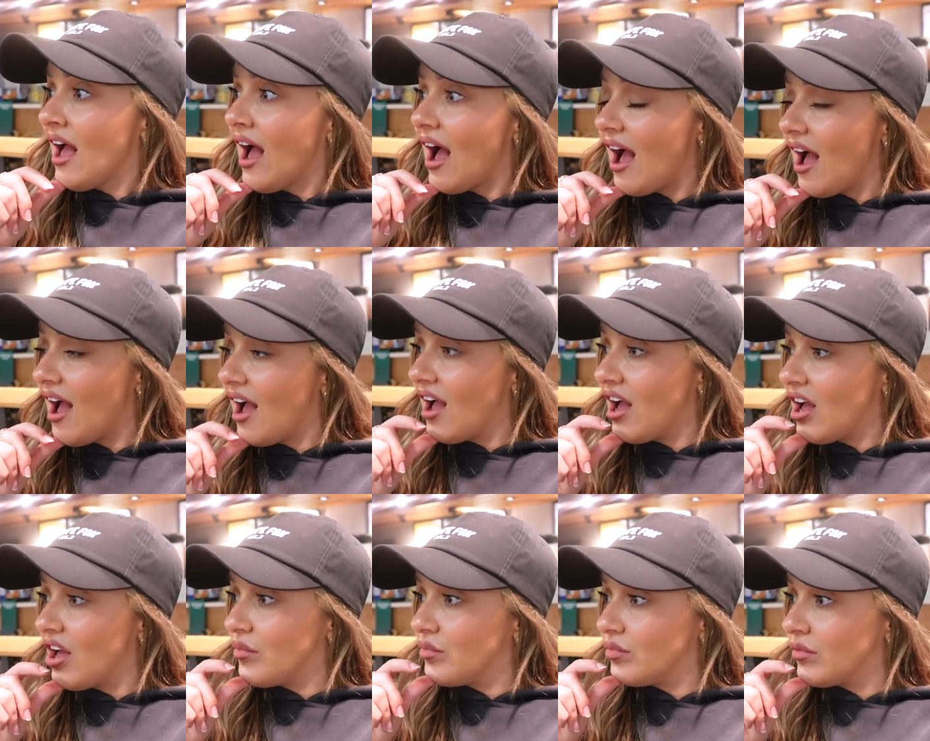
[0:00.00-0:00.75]

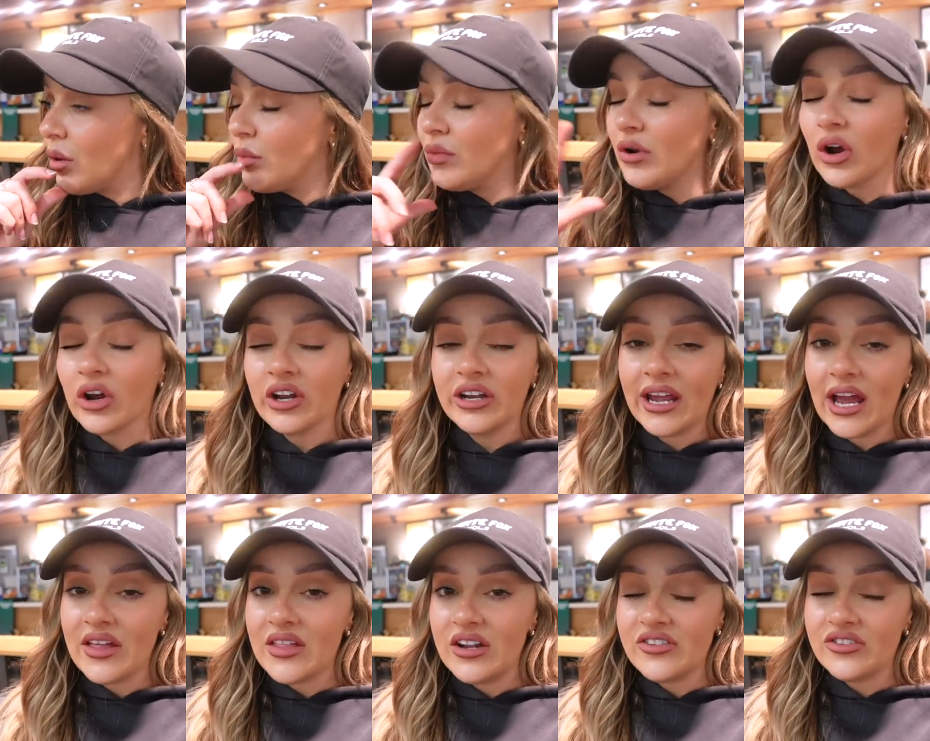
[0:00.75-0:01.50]
Um, and we're not going to
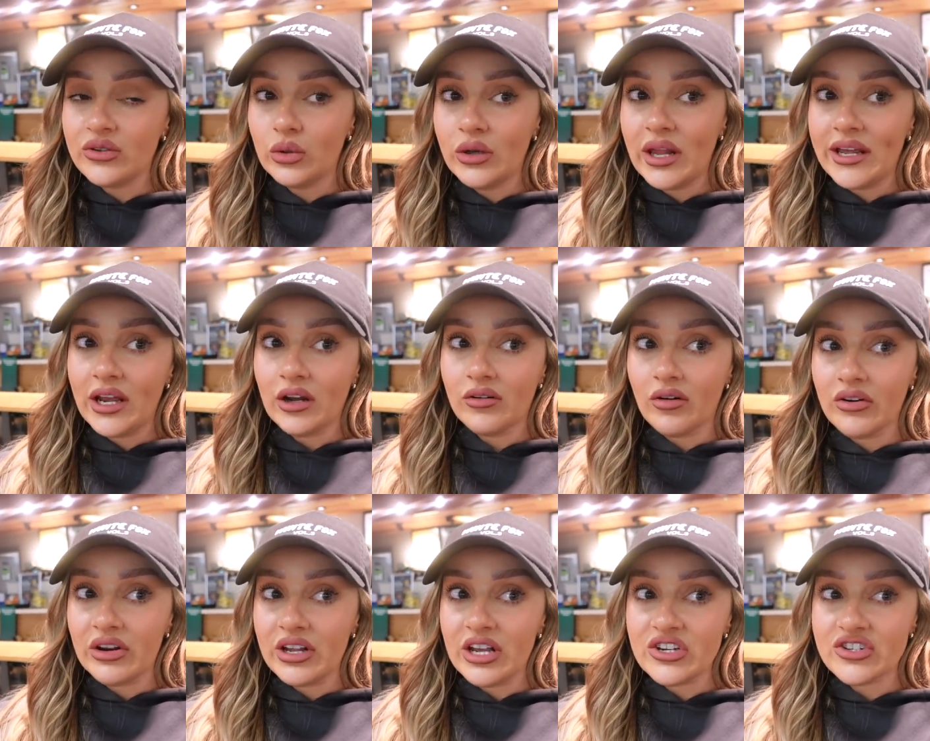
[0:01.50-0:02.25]
get there till later
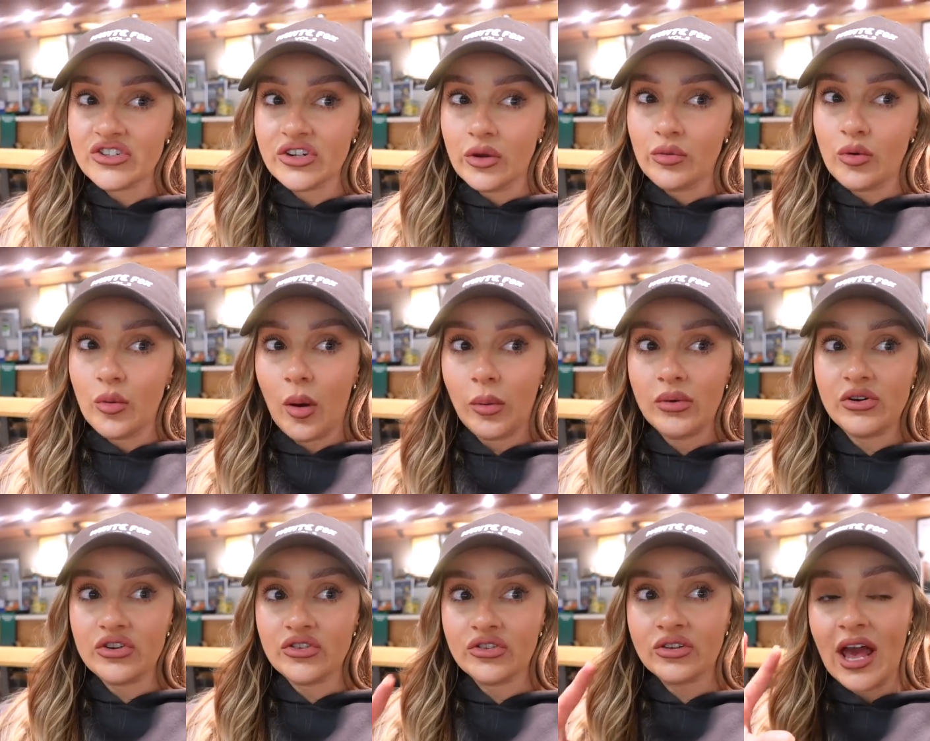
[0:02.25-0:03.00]
on ish, so we'll
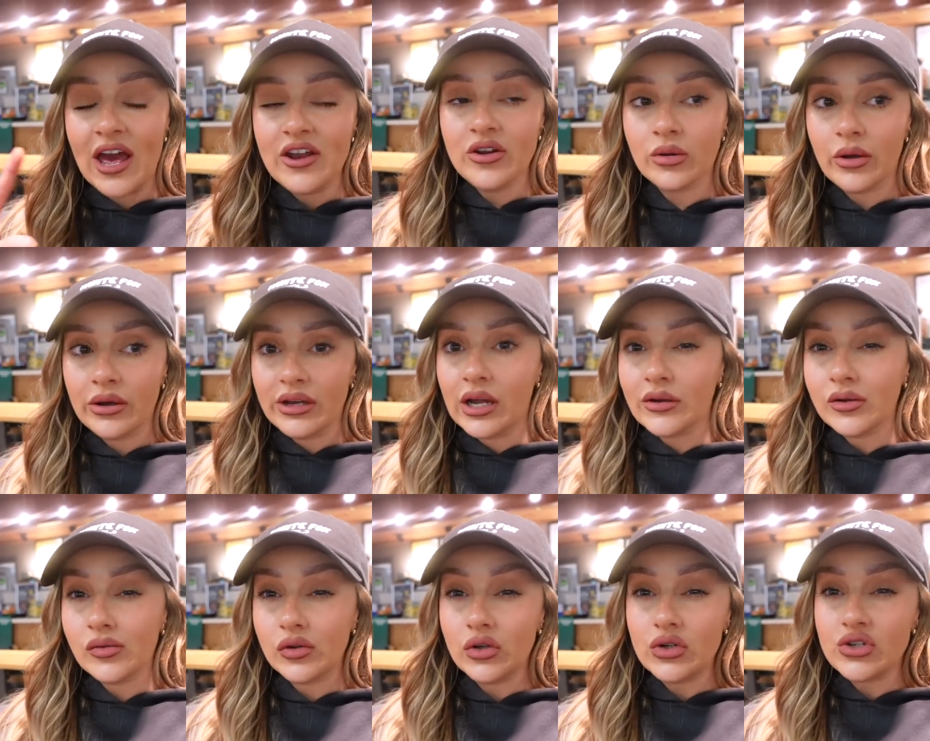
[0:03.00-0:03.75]
probably just end up going out
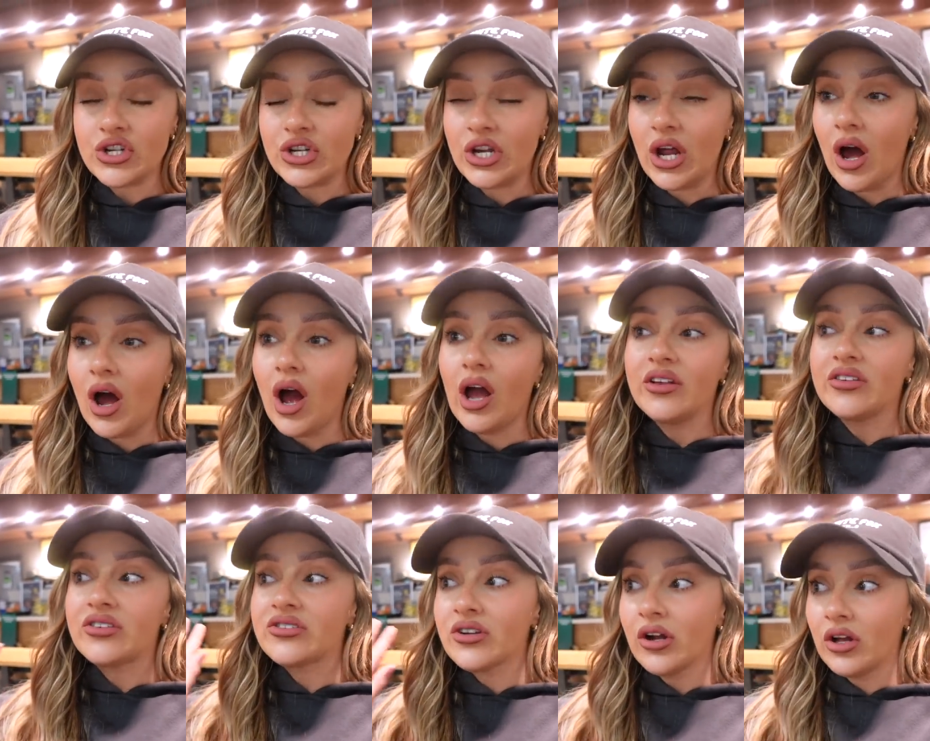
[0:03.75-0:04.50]
for food
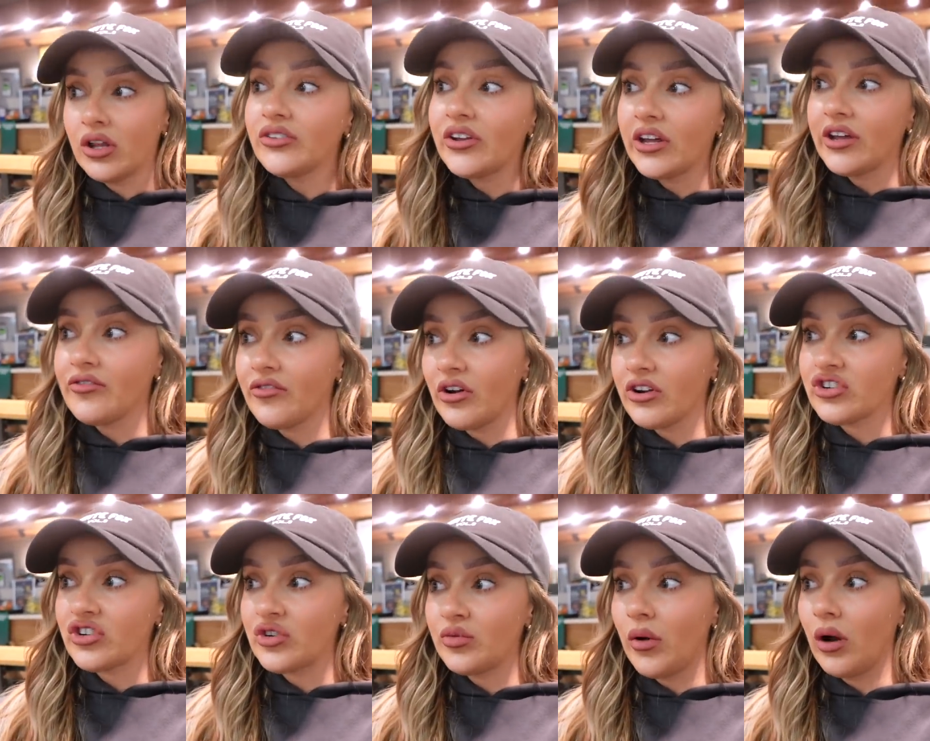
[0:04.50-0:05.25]
tonight, start the day
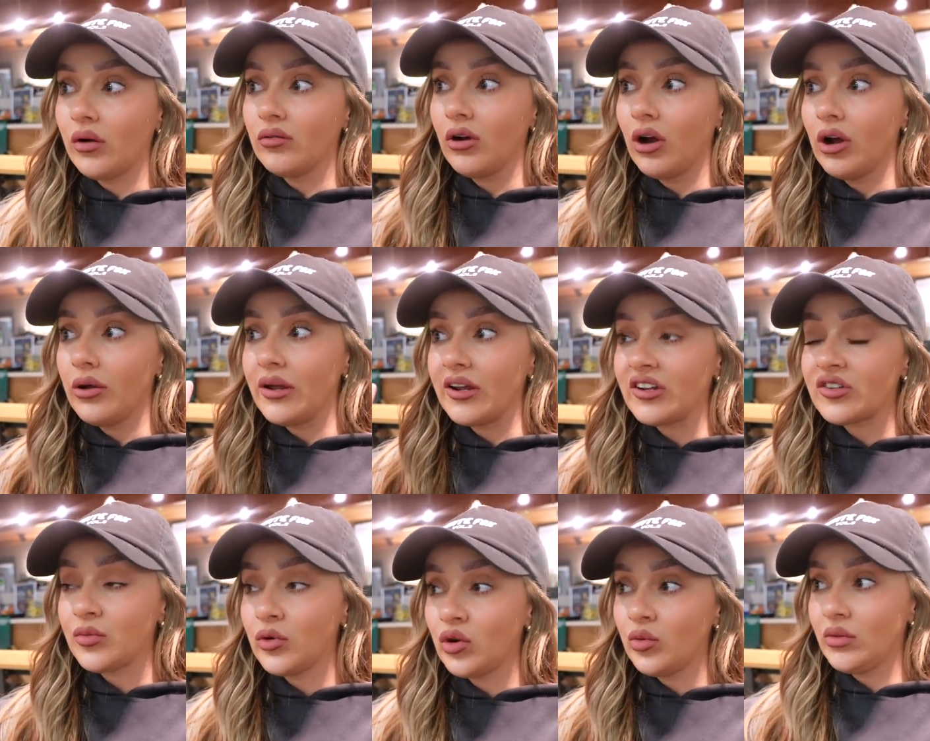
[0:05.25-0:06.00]
fresh tomorrow,
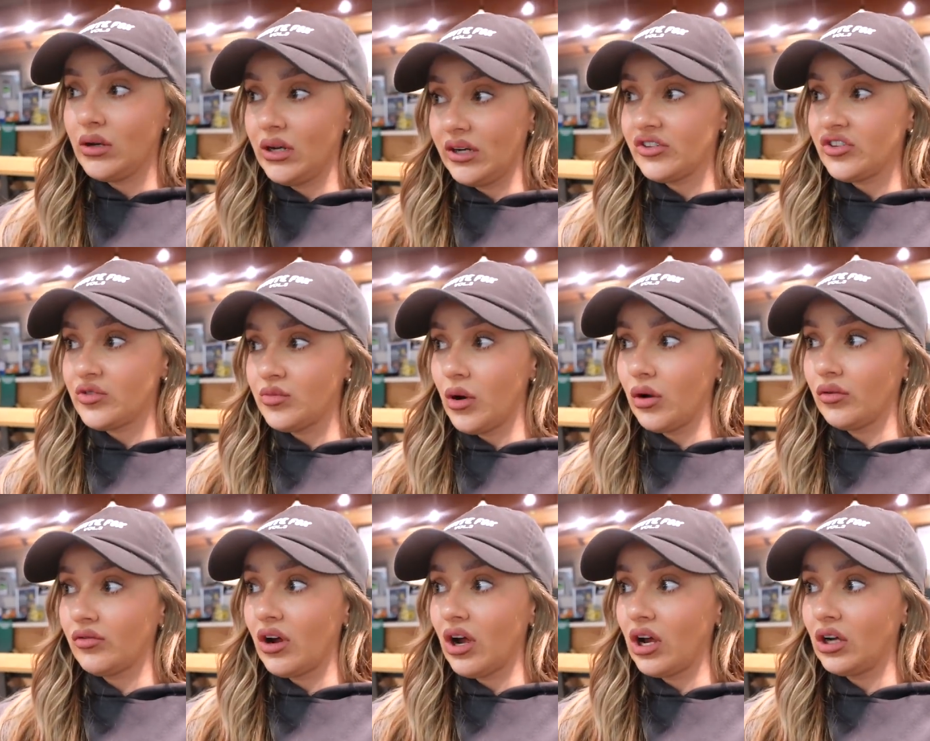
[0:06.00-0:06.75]
explore Milan
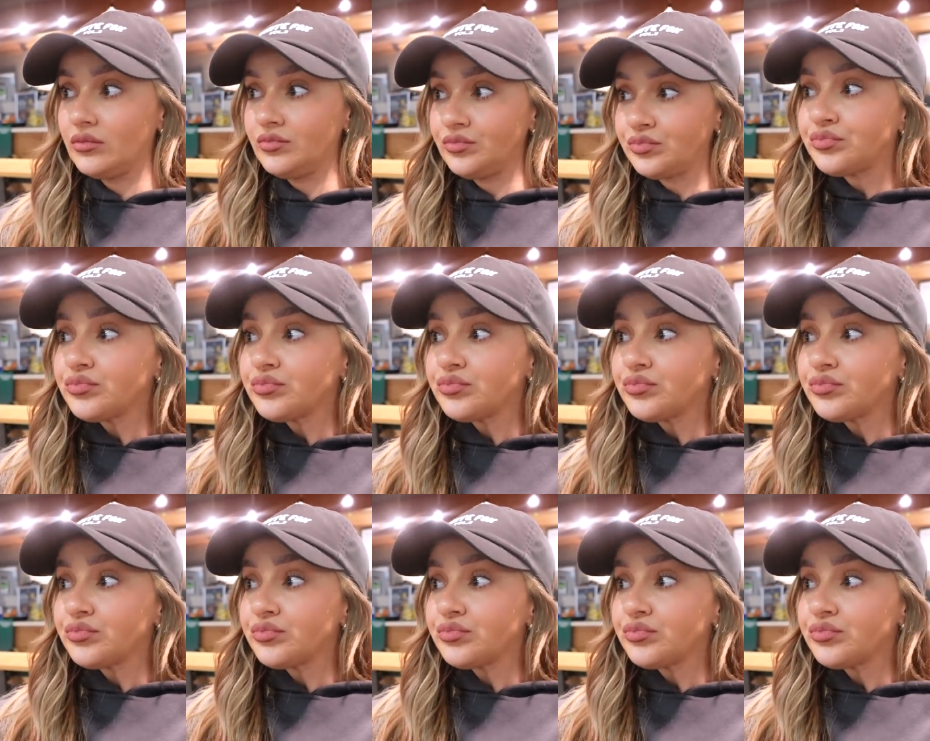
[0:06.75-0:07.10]
tomorrow.